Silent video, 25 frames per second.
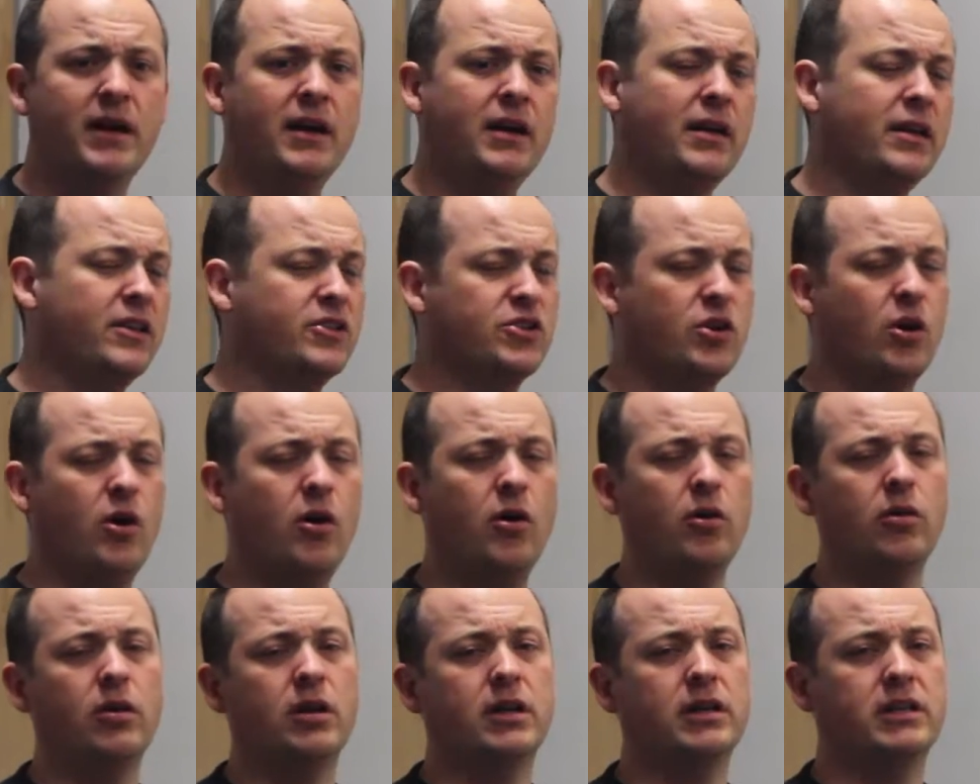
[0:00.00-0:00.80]
There's a
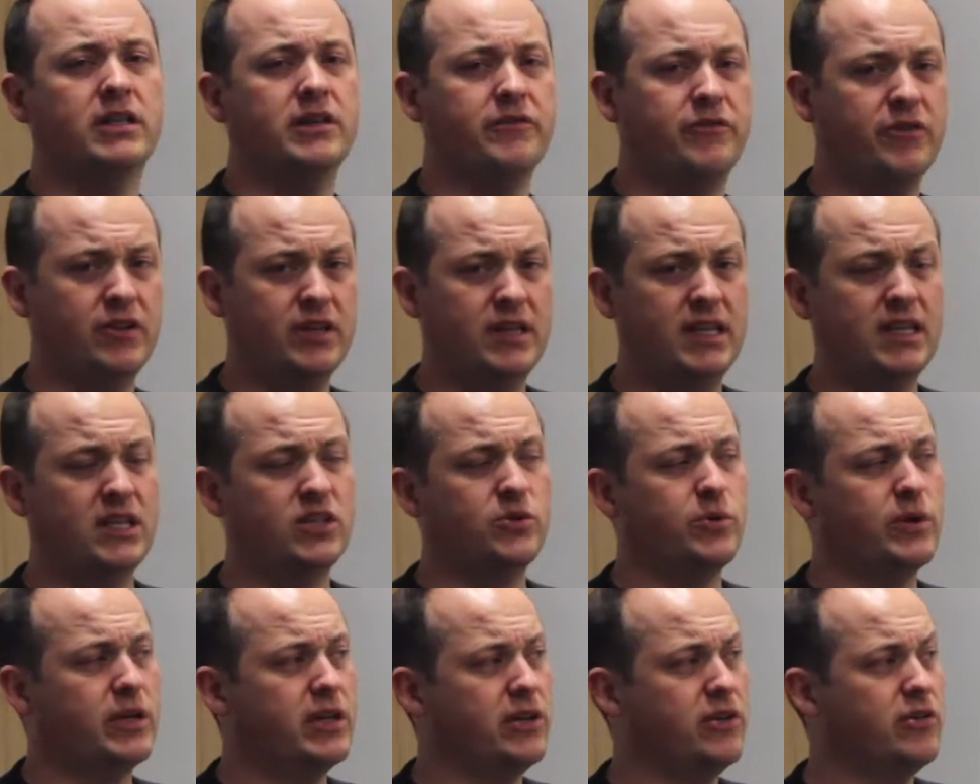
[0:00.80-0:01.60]
whole lot of different things
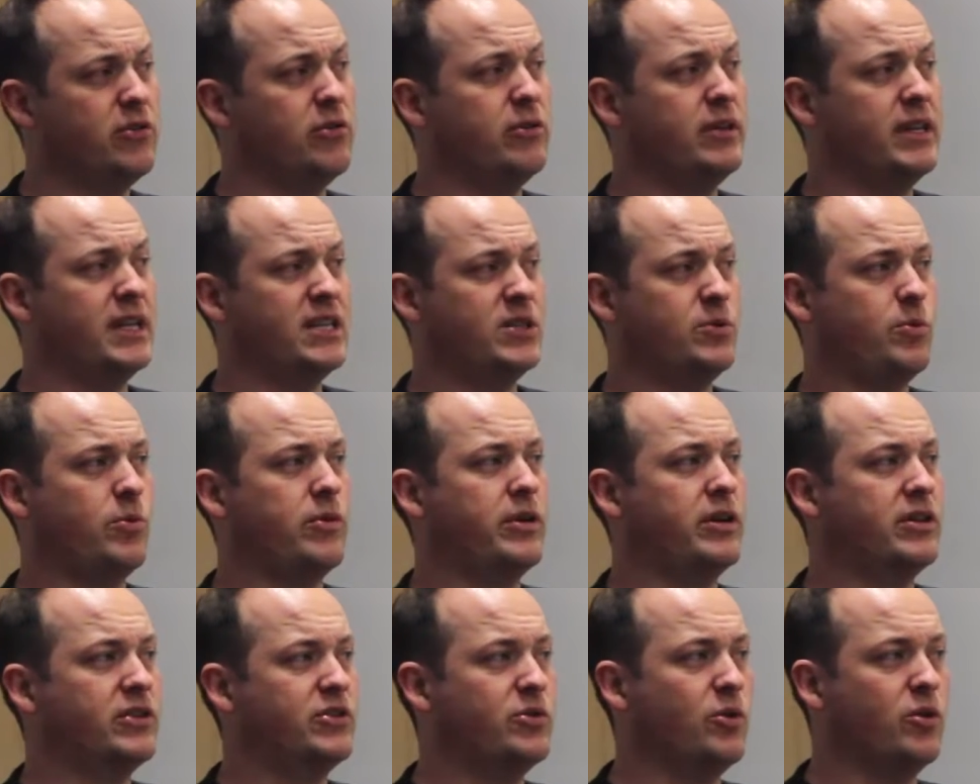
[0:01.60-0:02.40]
we can do, and that's what we're
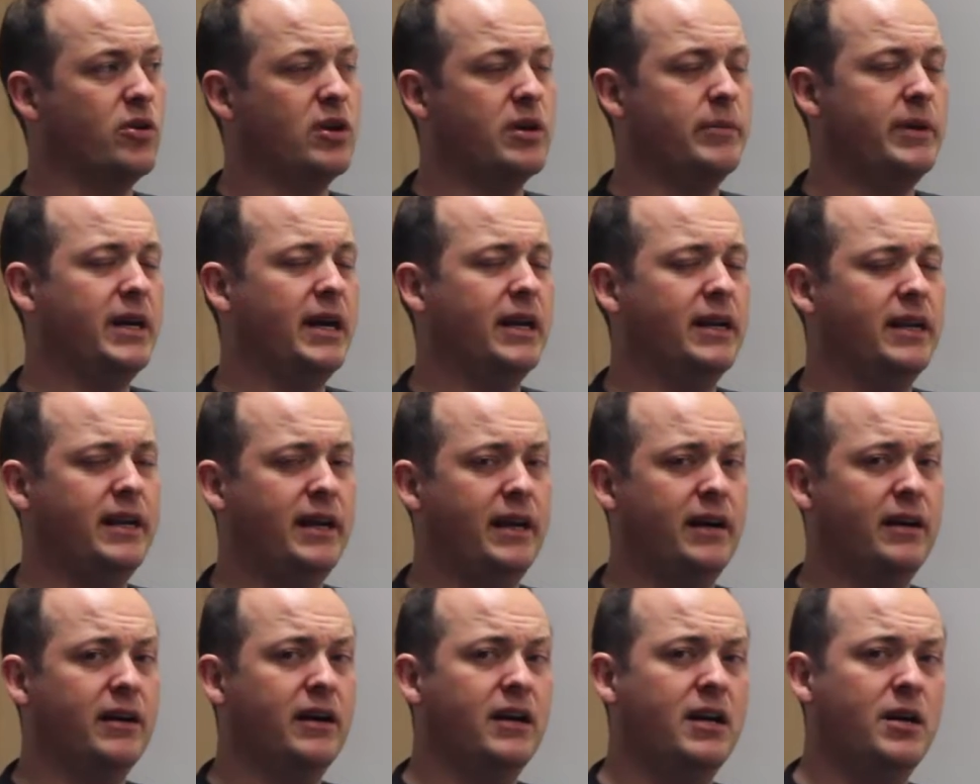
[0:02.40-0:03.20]
going to talk about
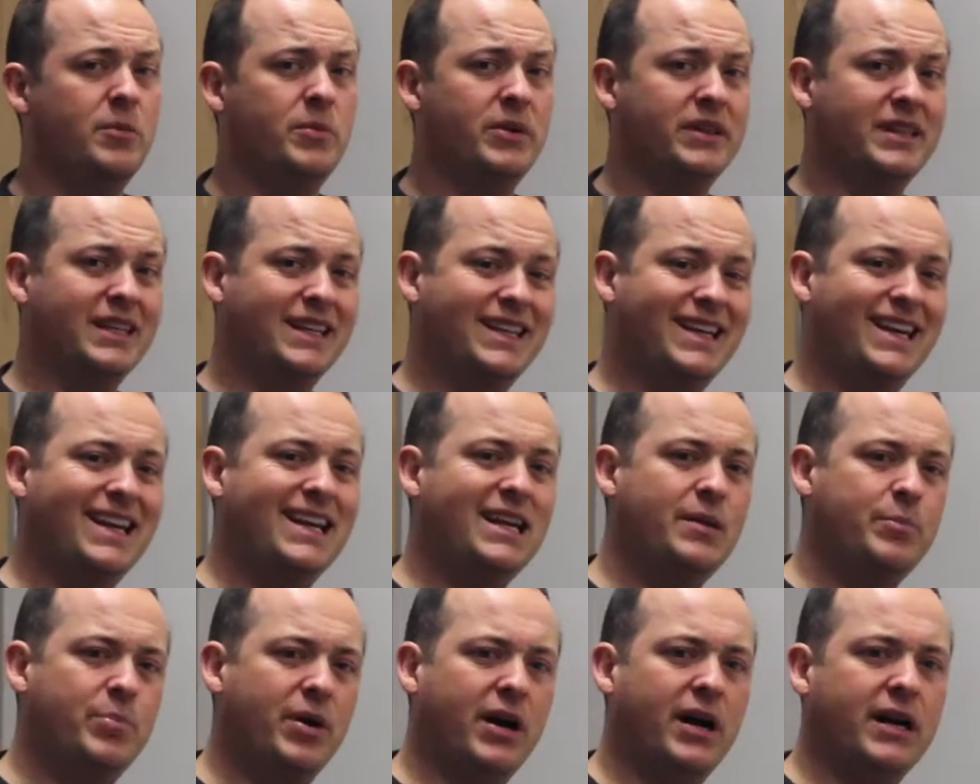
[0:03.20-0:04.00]
now. But the key
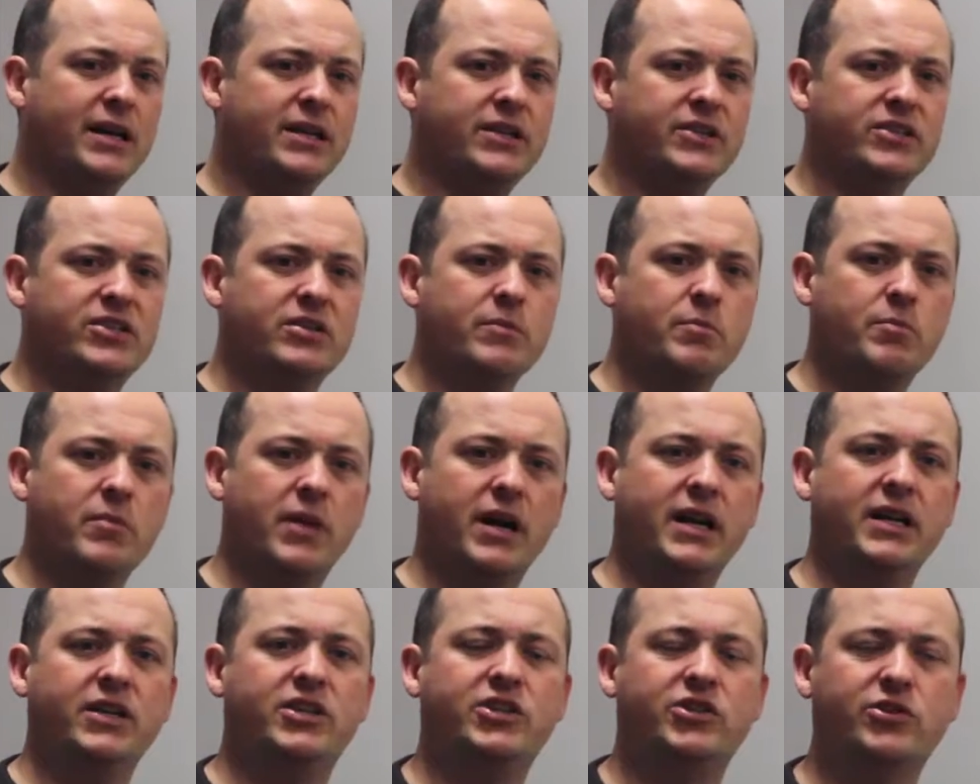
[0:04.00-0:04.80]
part is to
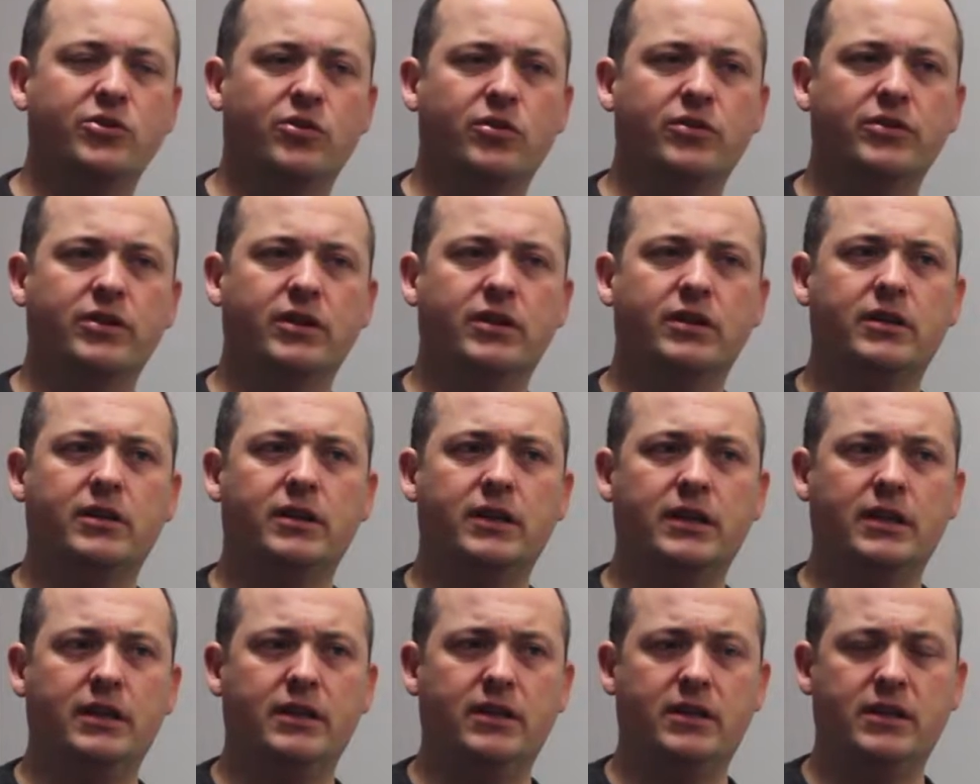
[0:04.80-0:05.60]
make sure that
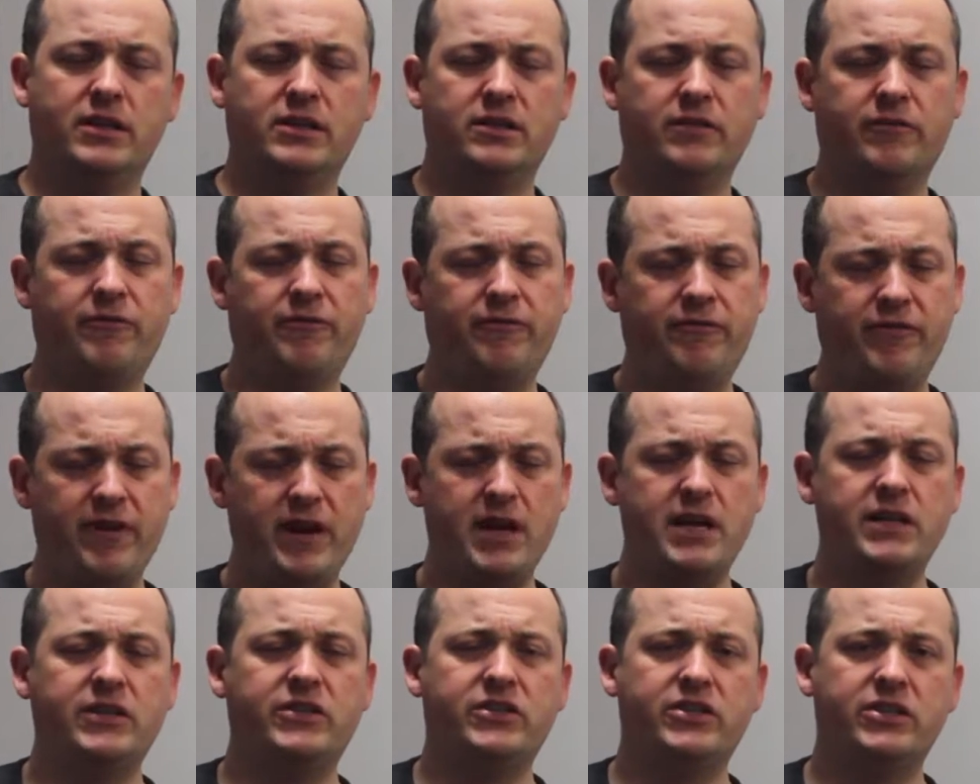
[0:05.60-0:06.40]
there's a
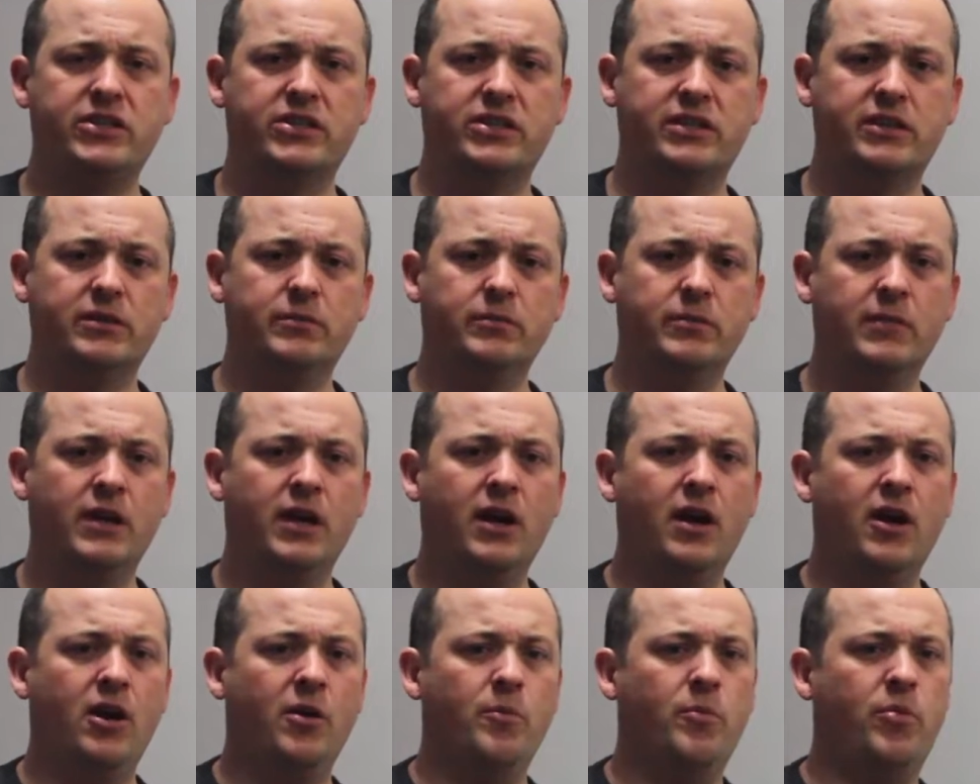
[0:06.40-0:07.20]
fair system
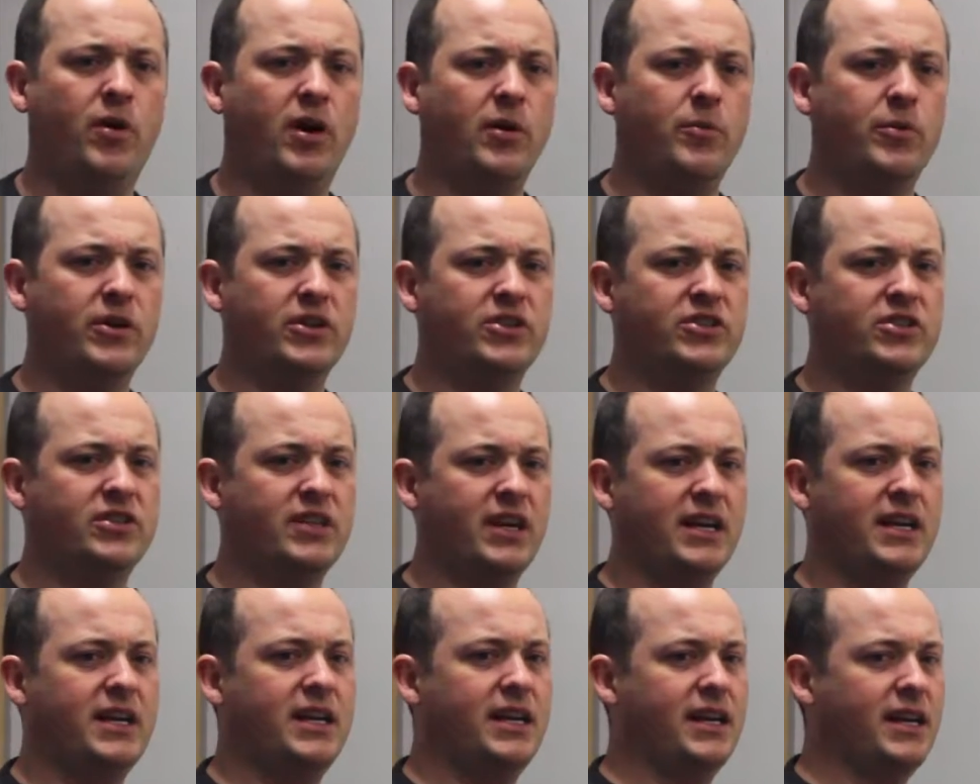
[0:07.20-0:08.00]
by which
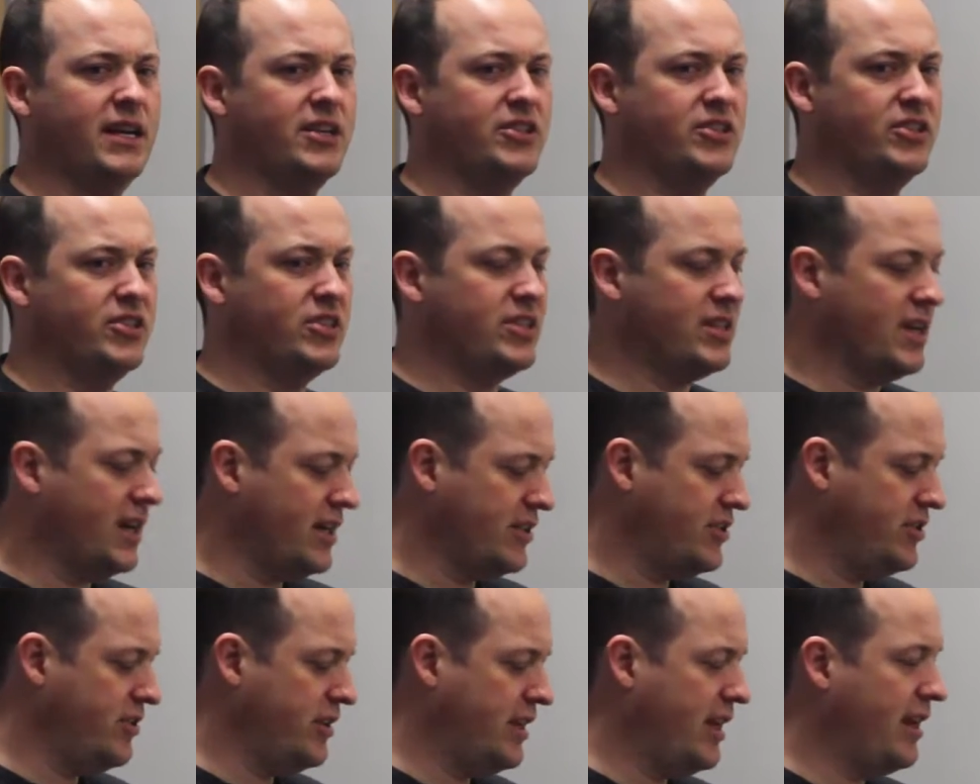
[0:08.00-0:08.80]
they can actually start
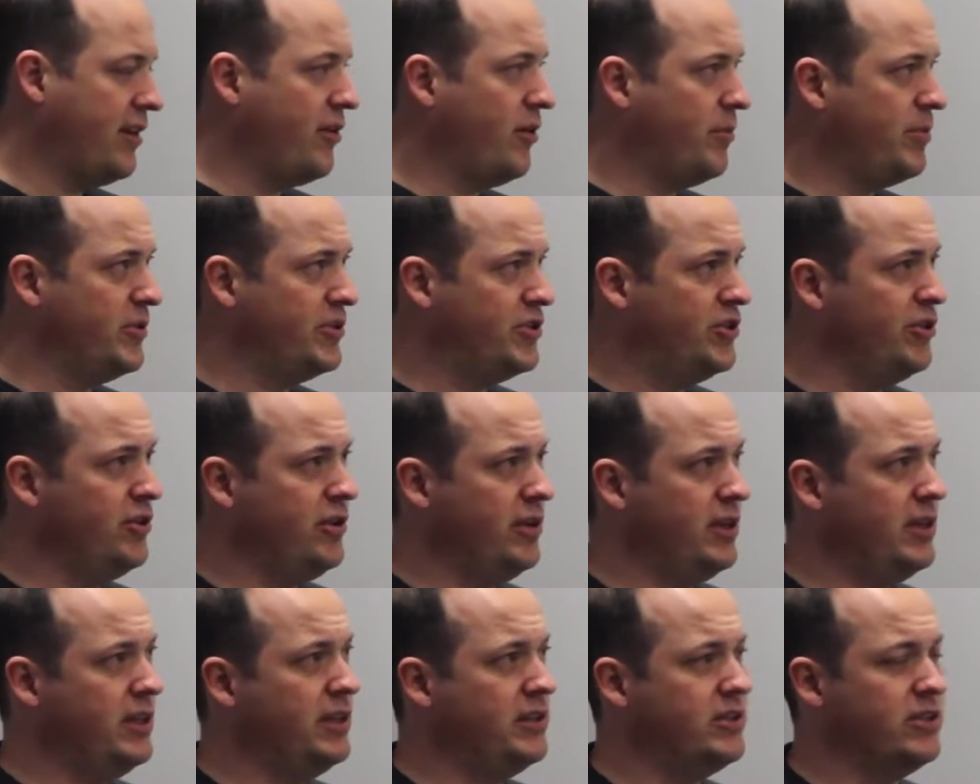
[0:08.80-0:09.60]
to get an
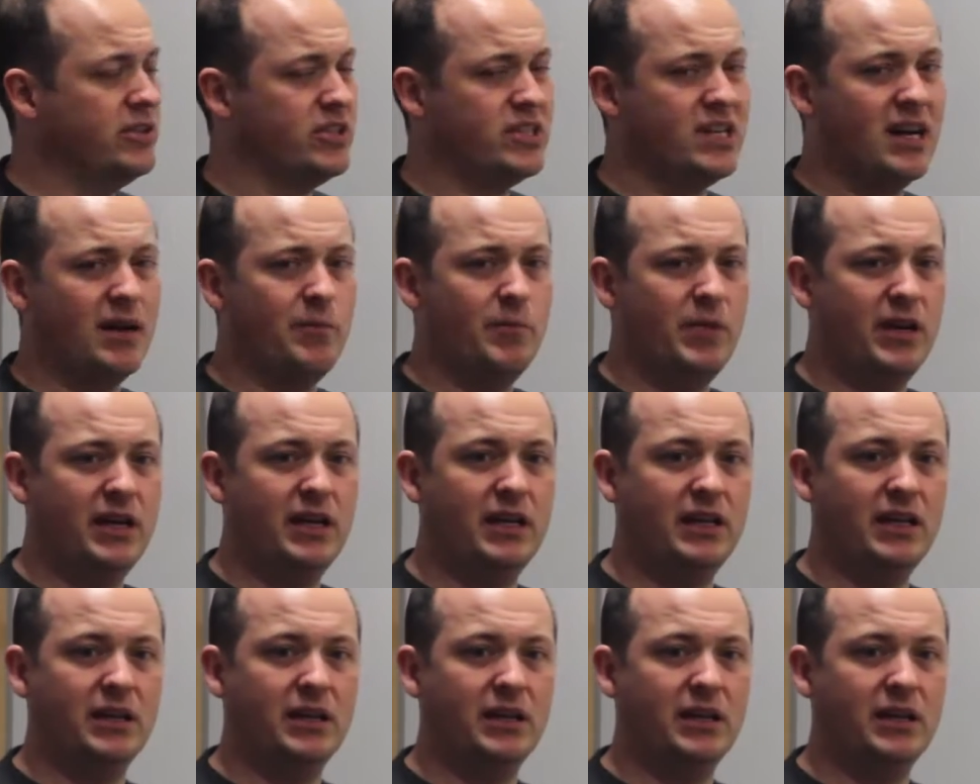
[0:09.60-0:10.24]
opportunity to start meeting